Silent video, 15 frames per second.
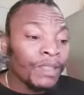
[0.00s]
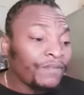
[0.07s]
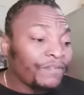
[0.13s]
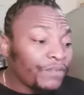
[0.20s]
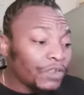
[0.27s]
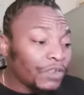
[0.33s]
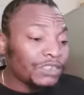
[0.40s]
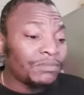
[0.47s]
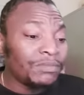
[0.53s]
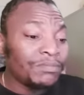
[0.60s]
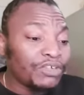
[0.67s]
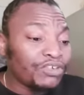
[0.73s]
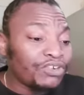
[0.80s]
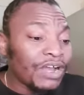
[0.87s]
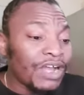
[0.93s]
First, me
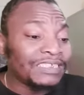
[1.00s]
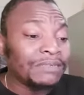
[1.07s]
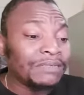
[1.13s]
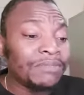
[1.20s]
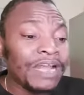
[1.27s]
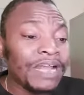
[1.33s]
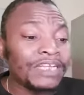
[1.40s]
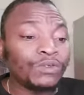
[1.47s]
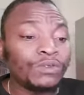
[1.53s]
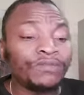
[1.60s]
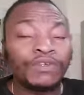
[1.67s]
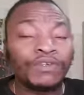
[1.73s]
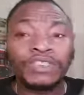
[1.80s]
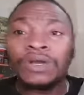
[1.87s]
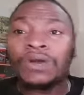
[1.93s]
cross the milestone for
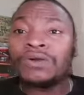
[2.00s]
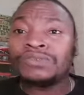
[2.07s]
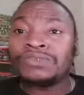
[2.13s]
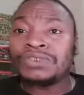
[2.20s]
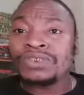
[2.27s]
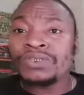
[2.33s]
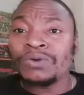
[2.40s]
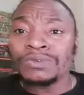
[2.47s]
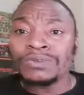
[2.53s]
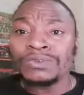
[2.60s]
reach 100,000